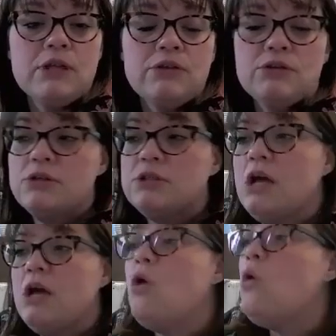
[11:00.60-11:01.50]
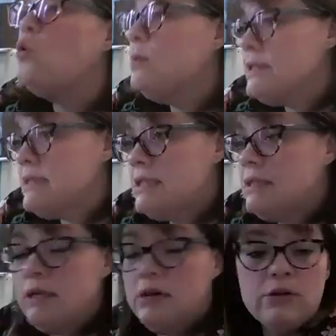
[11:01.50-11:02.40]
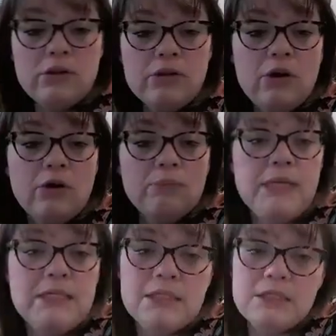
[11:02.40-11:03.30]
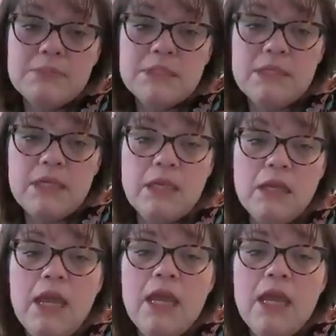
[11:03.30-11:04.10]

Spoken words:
that there's a whole placenta there and that there aren't pieces missing,